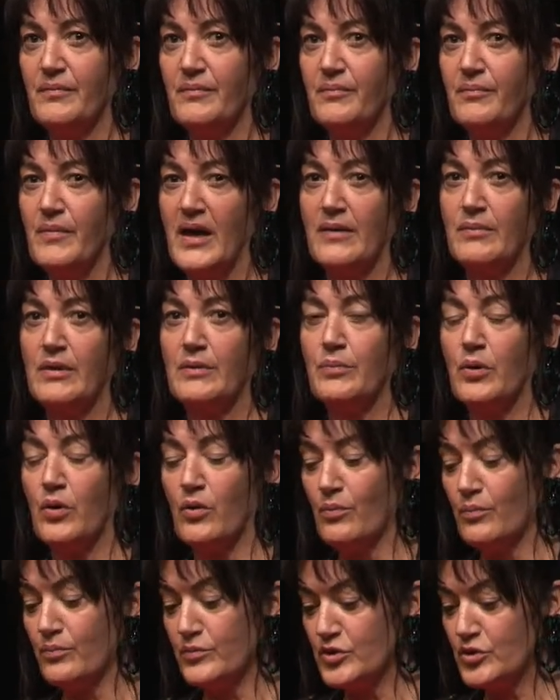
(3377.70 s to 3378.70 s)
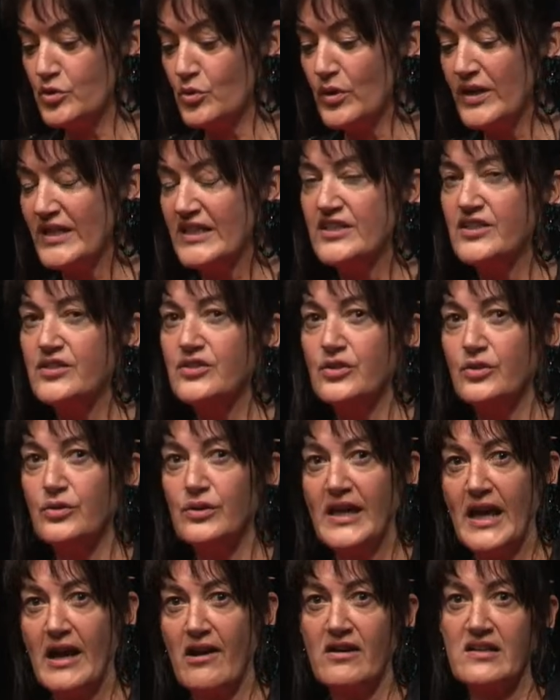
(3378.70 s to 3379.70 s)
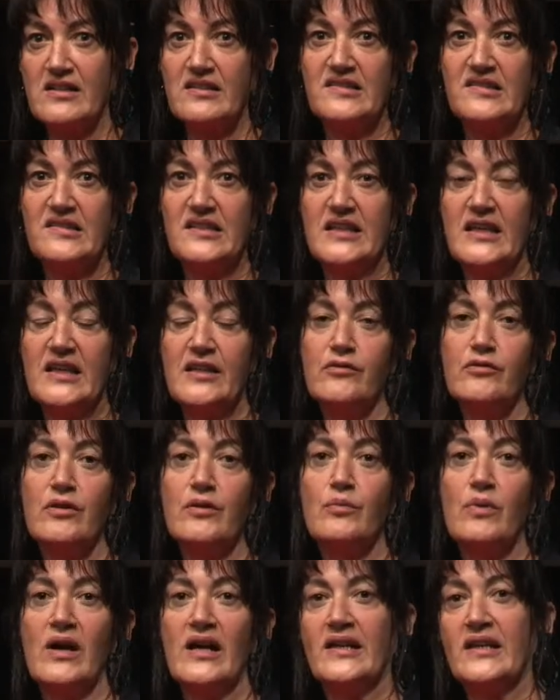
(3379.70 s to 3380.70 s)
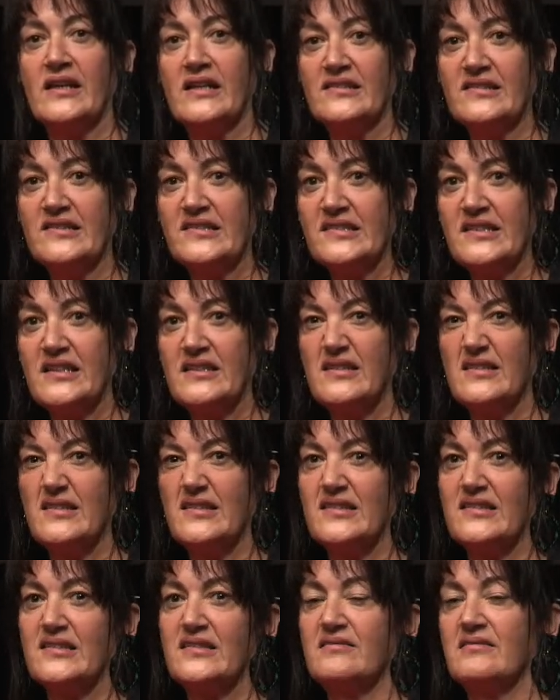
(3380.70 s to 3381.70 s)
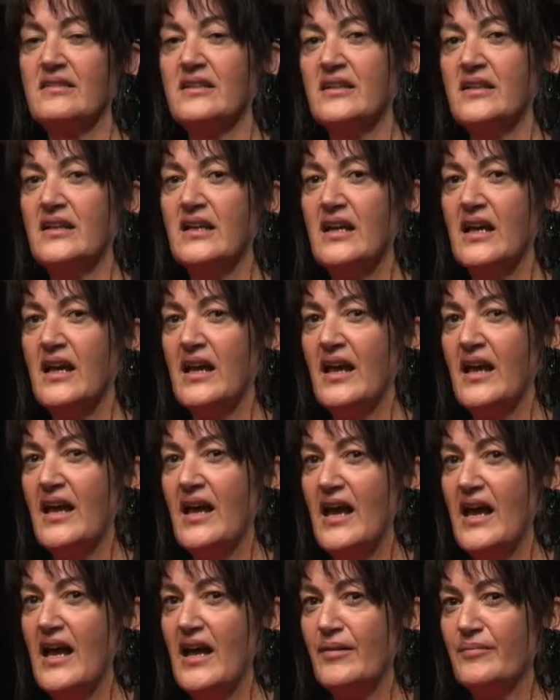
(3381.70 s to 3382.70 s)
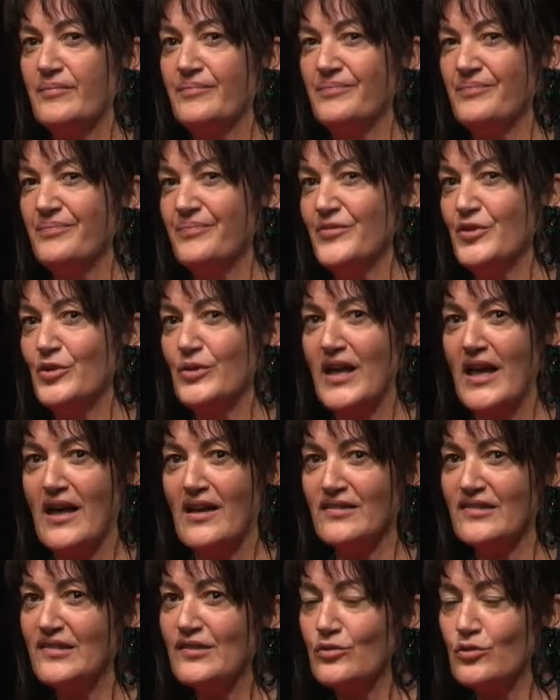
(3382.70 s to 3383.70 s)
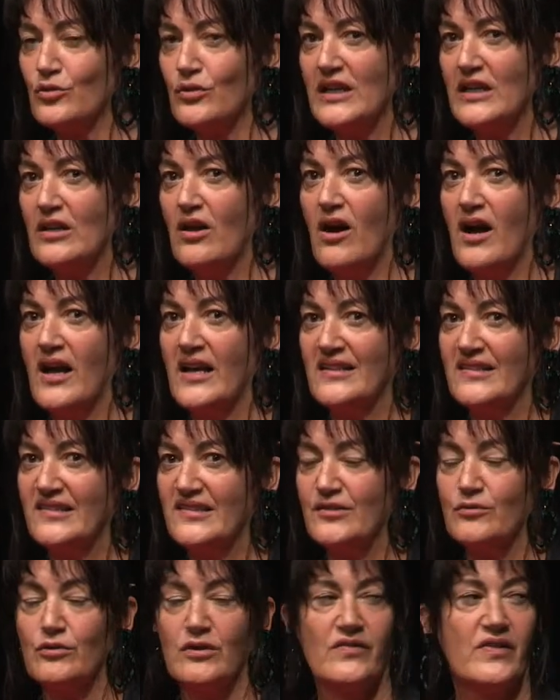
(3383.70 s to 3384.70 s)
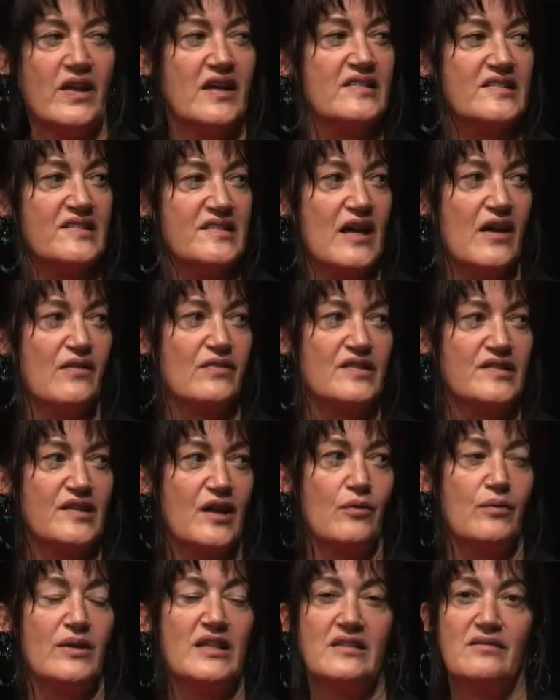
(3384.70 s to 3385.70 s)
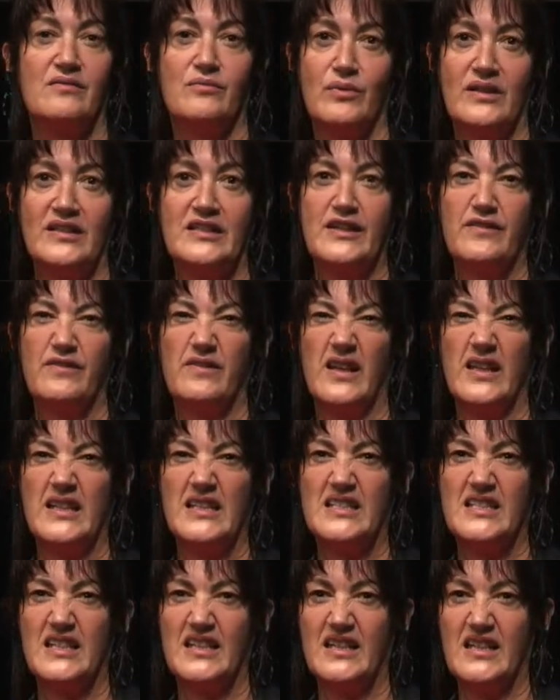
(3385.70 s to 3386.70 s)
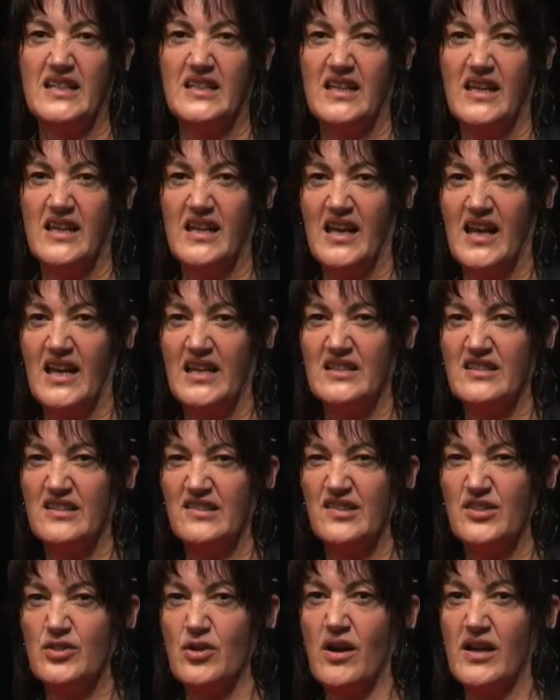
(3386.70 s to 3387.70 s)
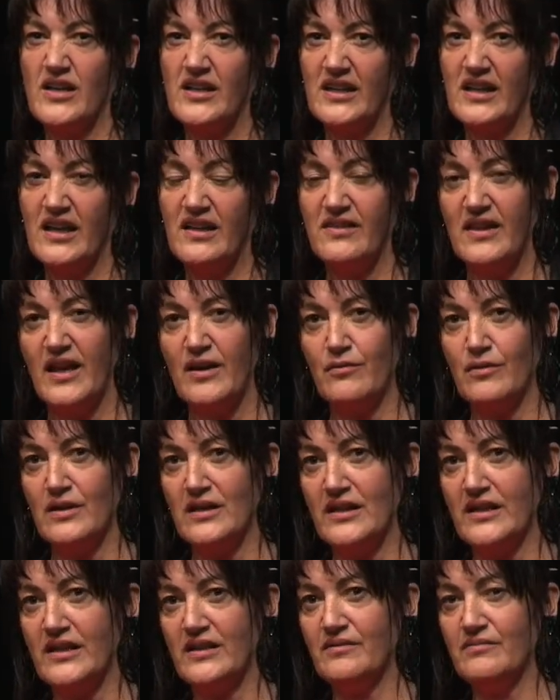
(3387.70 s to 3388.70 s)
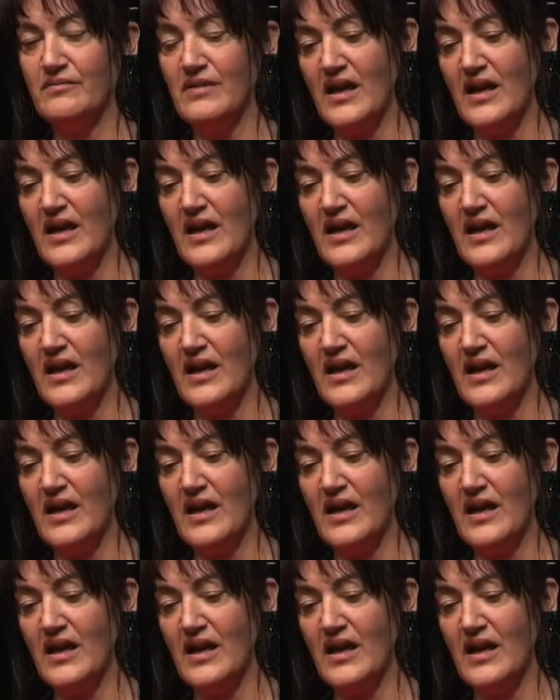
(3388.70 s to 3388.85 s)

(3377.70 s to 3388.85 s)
maybe joined two characters together in one instance, took out storylines, all of that stuff. So we definitely did, and just trying to get that really